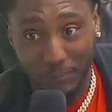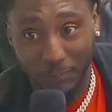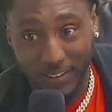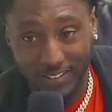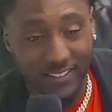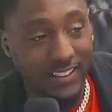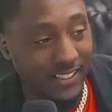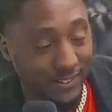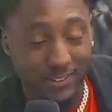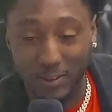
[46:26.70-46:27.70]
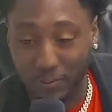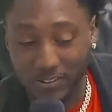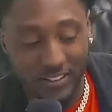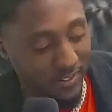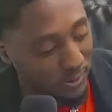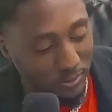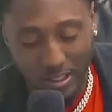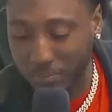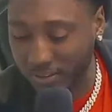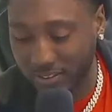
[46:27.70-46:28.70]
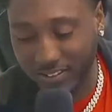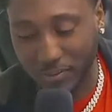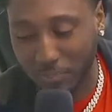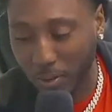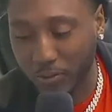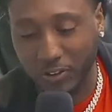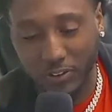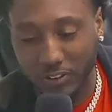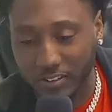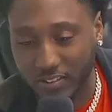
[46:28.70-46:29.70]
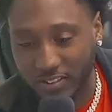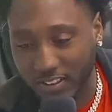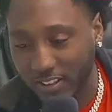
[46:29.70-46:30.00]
it's a lot of stuff. It's a drama. It's murder. It's